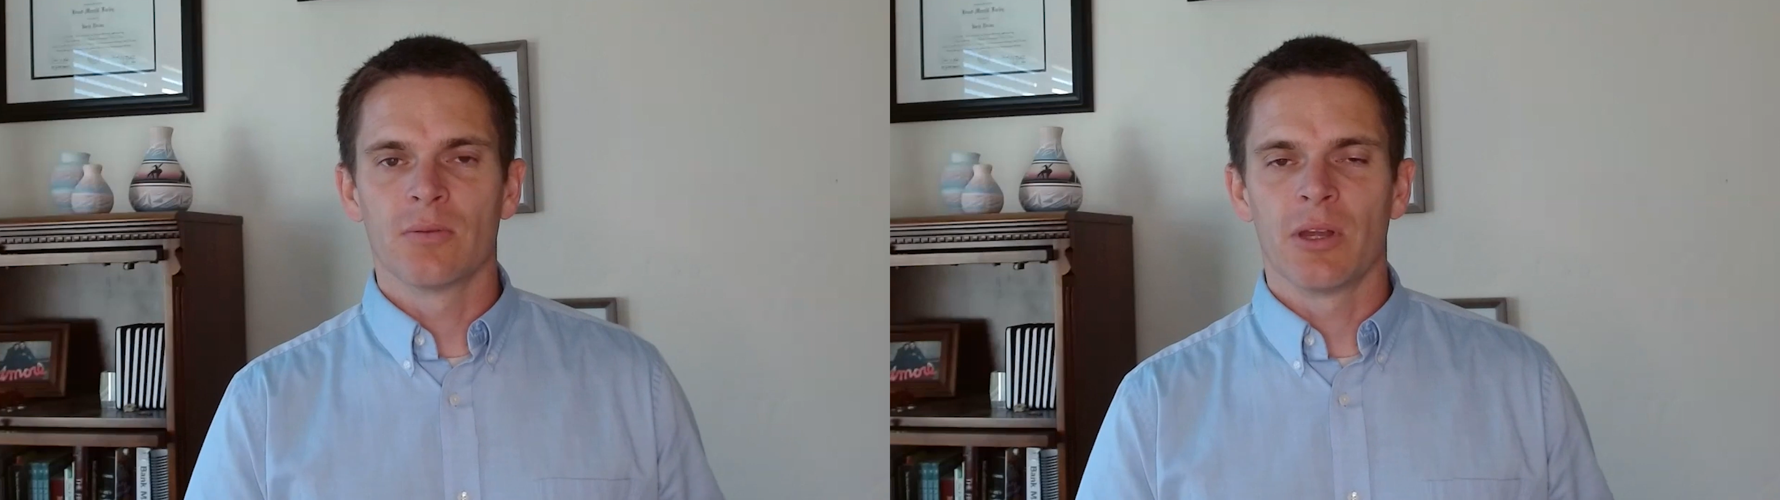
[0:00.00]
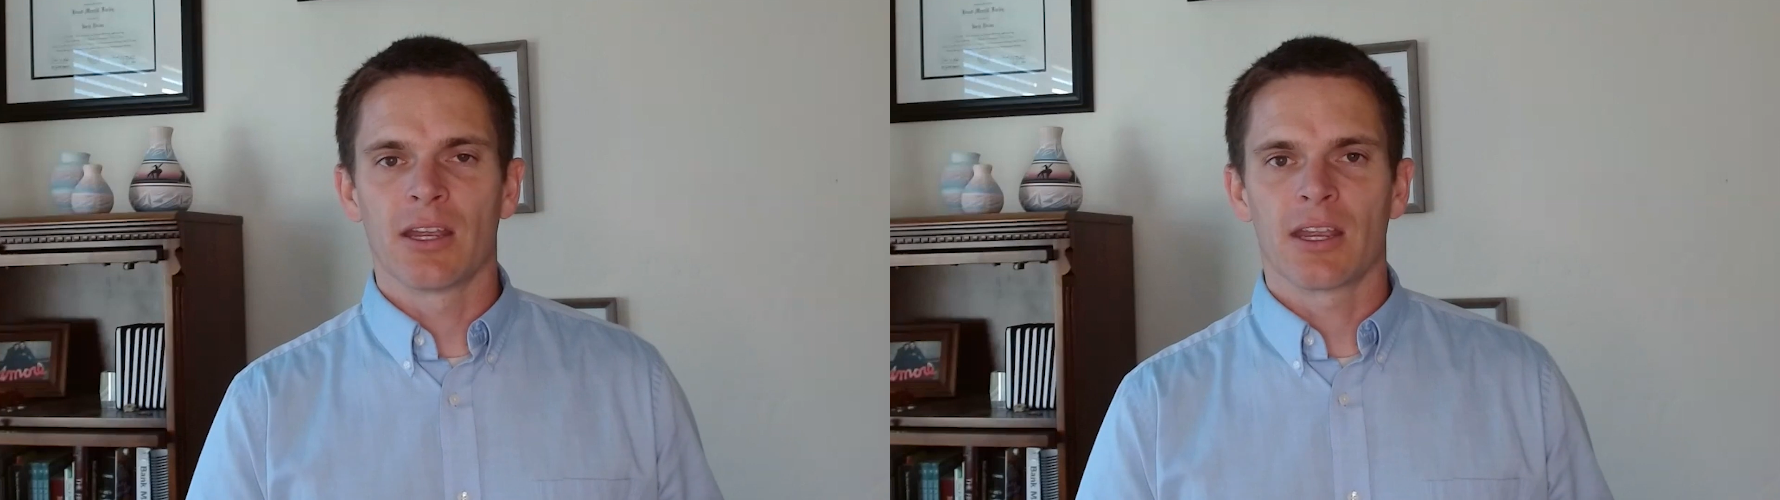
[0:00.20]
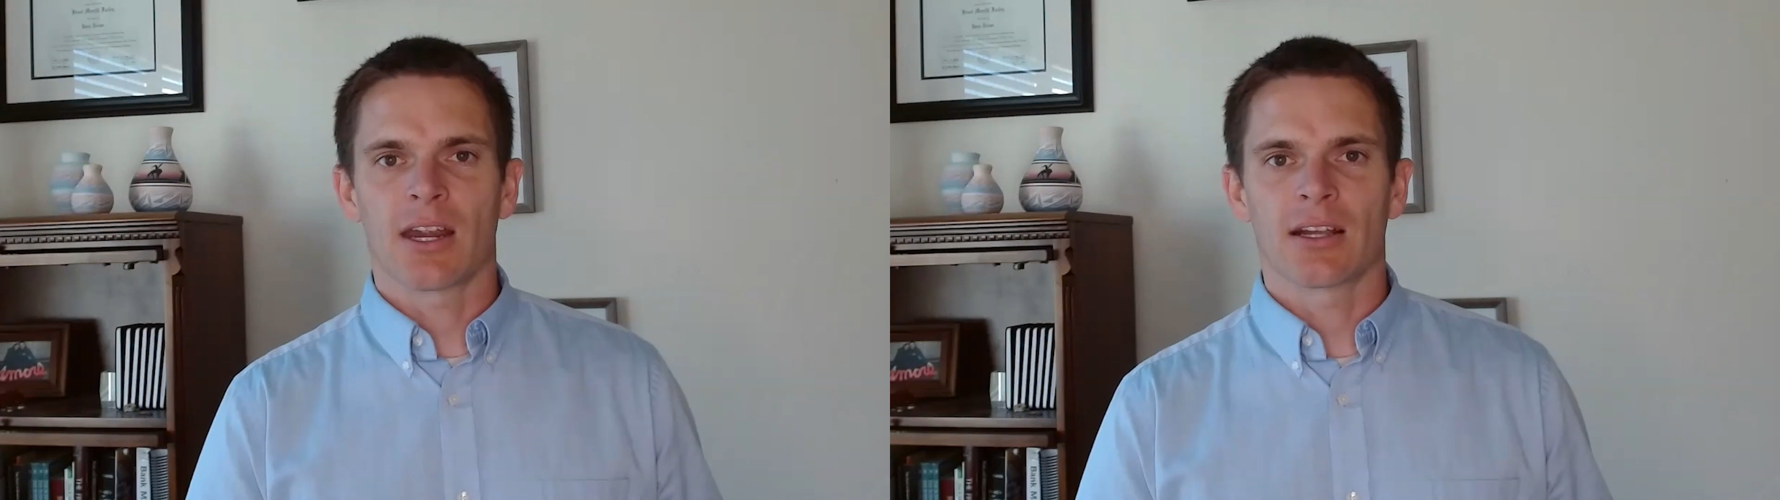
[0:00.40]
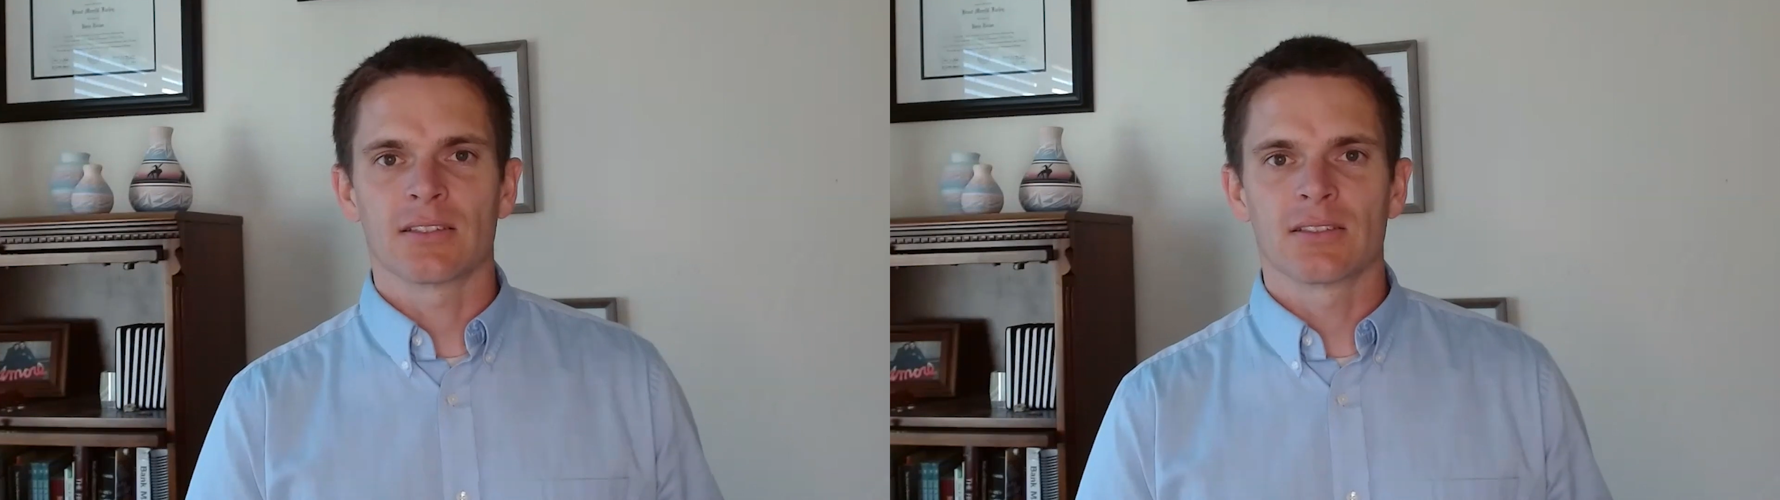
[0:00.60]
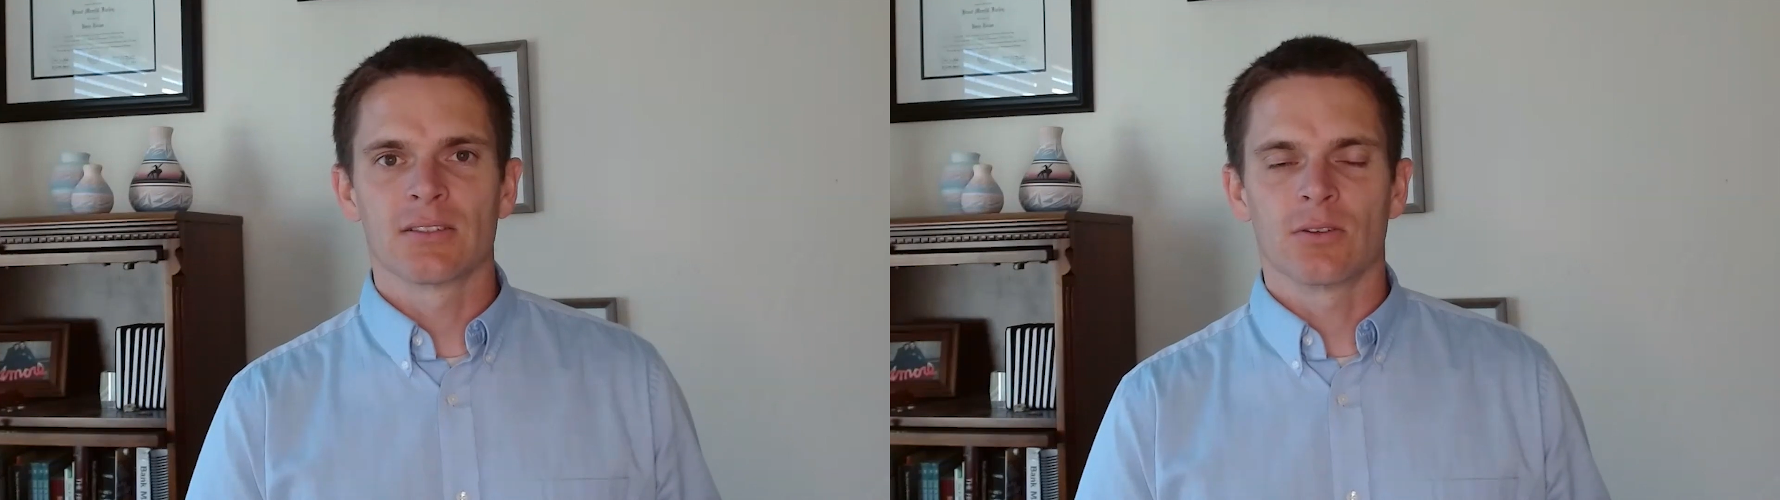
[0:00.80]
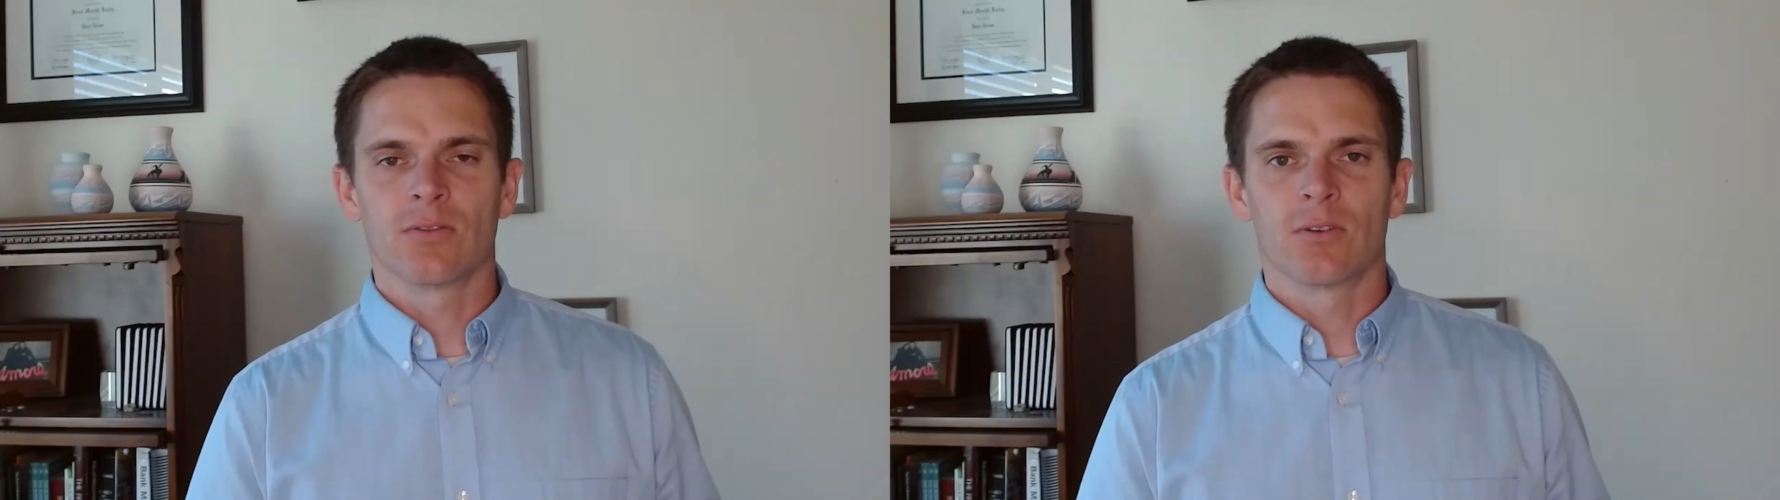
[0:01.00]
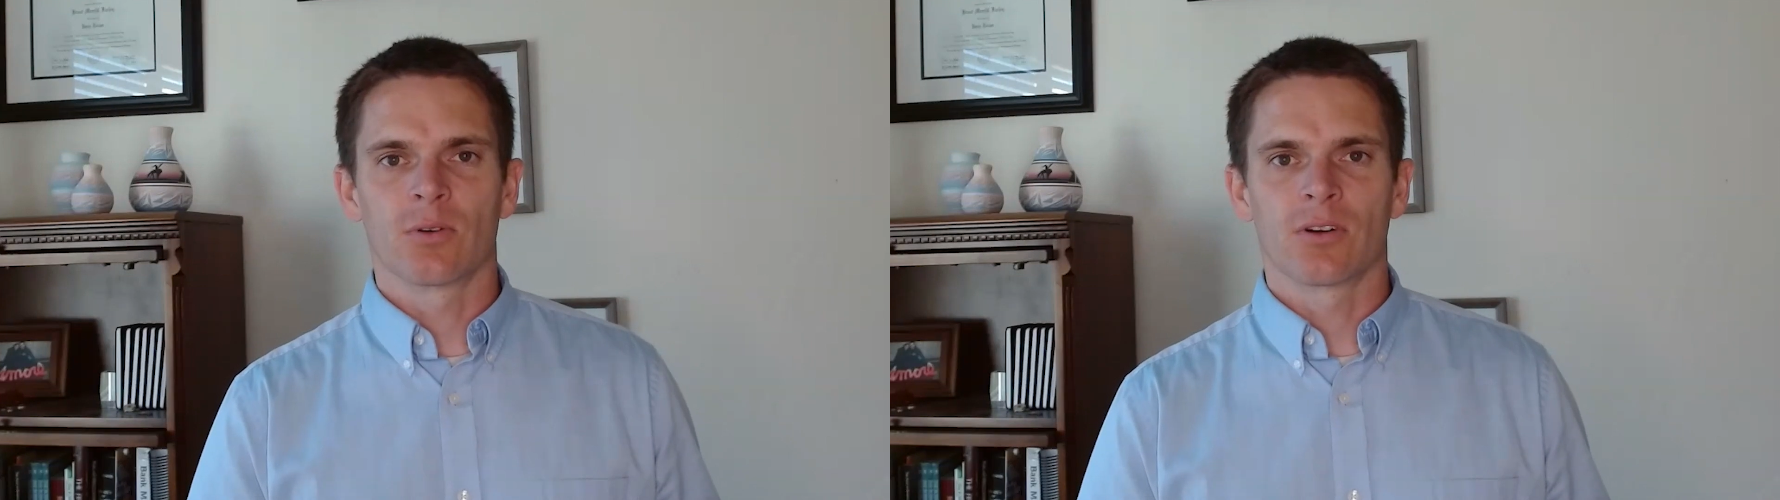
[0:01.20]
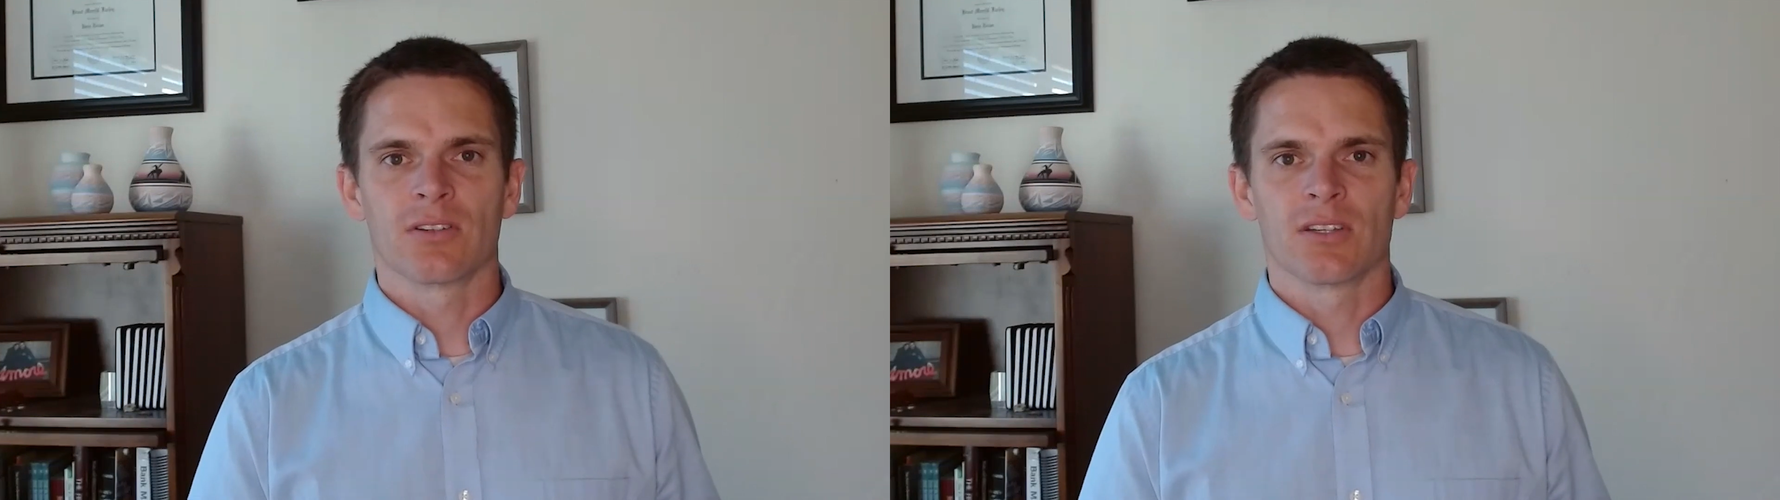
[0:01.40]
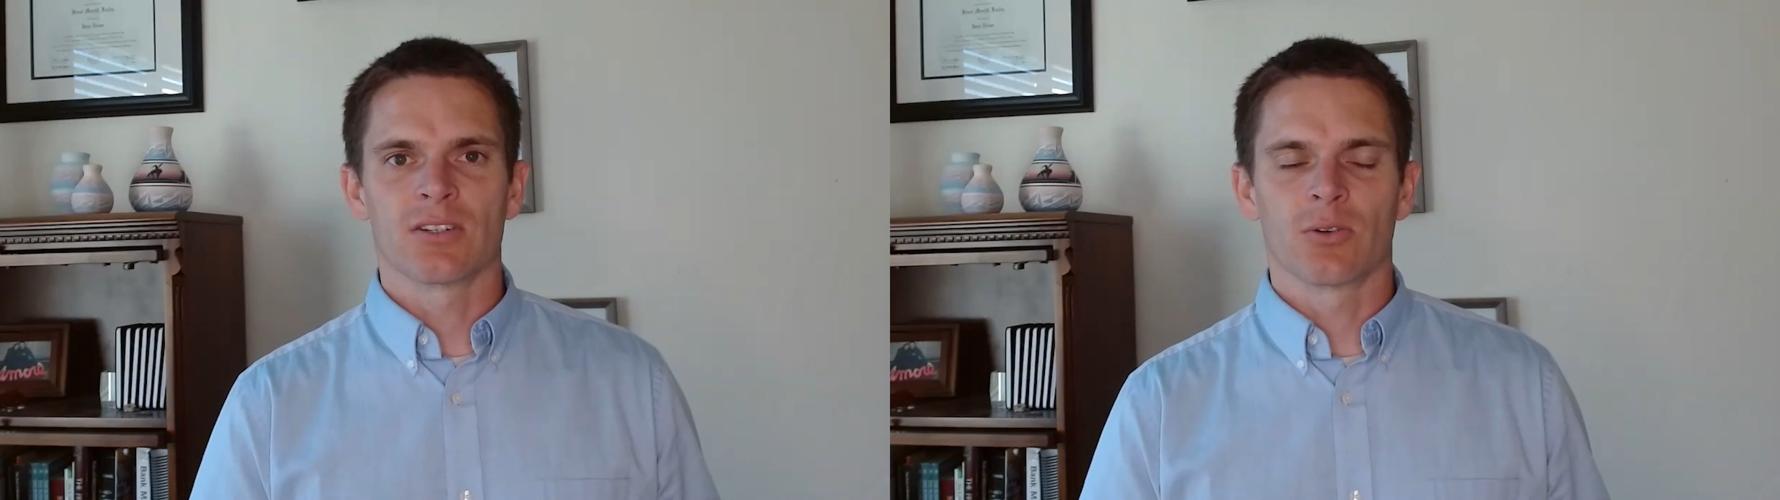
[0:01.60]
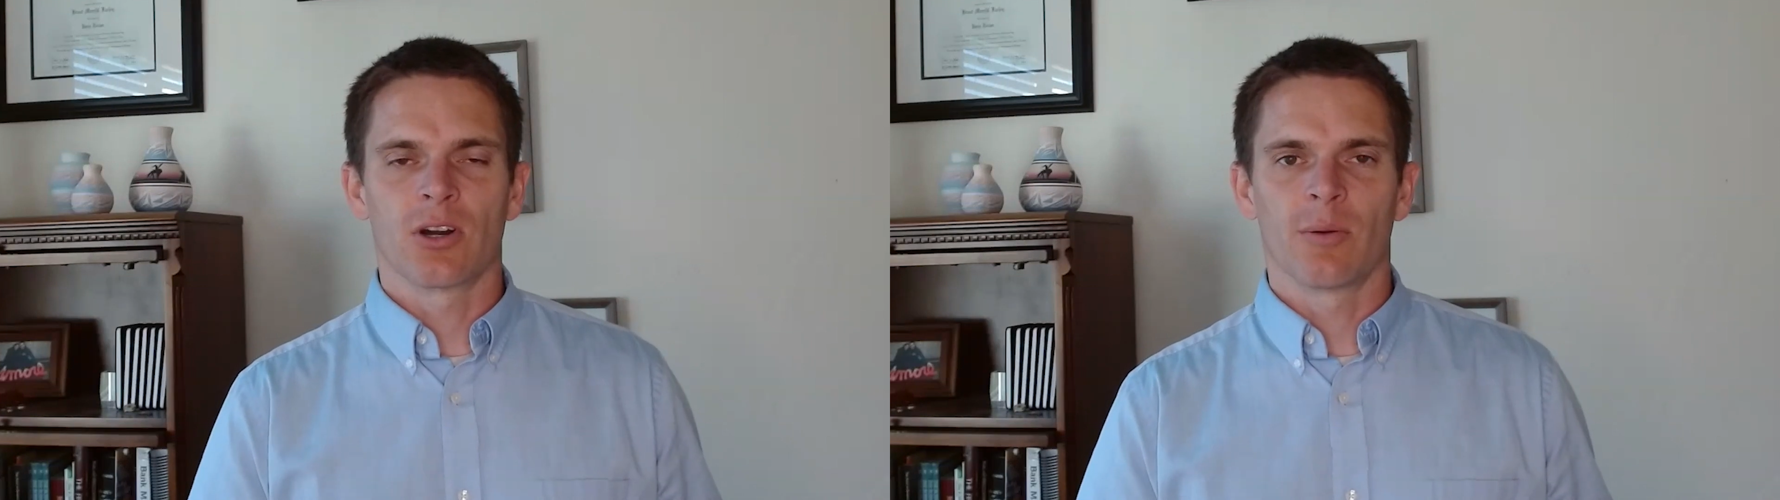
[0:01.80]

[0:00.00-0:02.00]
the bank has over an organization or